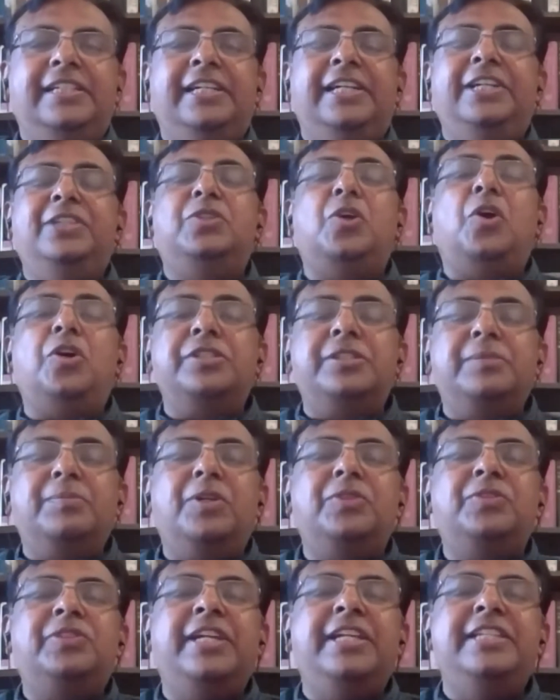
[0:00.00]
He talks
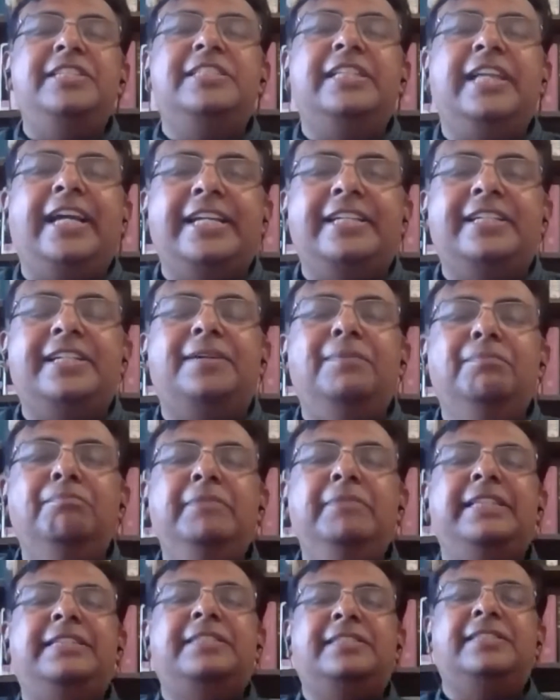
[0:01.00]
about things like
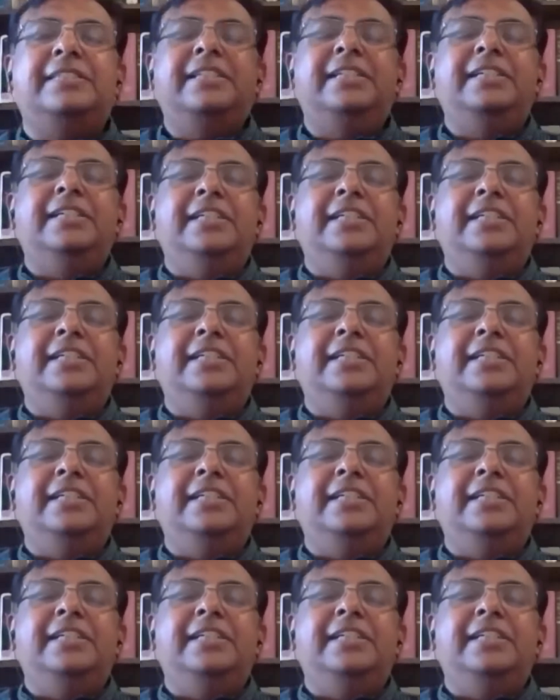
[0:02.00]
myths.